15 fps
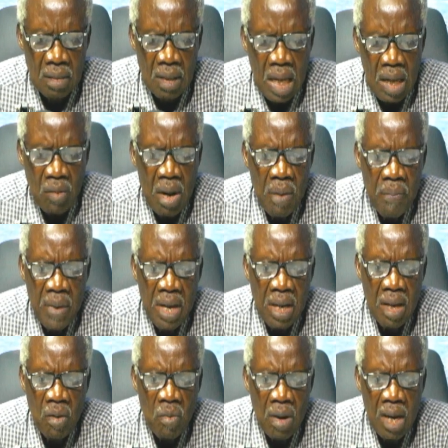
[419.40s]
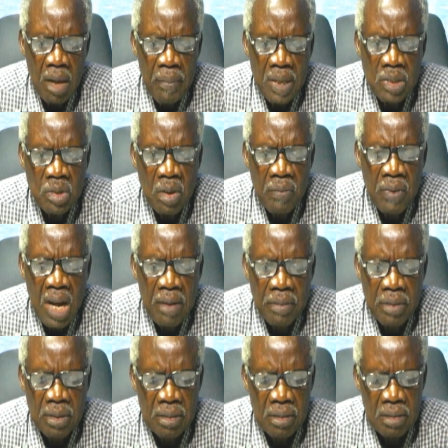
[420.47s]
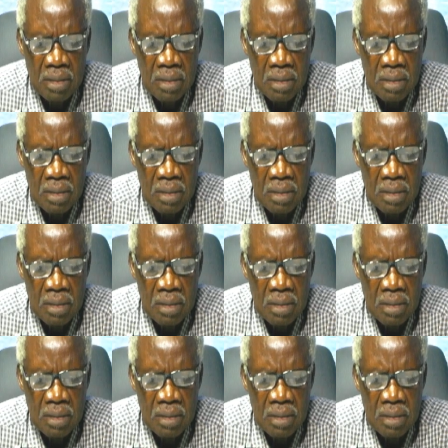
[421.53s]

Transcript: Ekwambe na Nkwalaibe survival.